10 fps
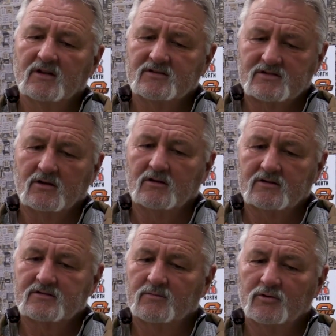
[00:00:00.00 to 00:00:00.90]

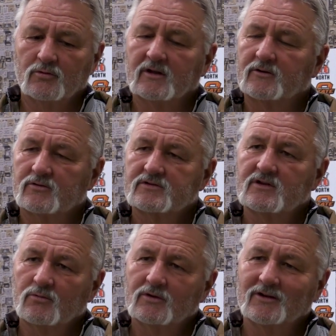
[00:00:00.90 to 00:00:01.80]
installing some new
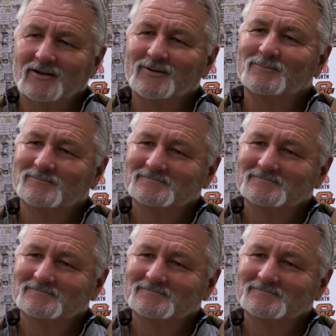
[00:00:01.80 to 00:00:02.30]
electricity when needed.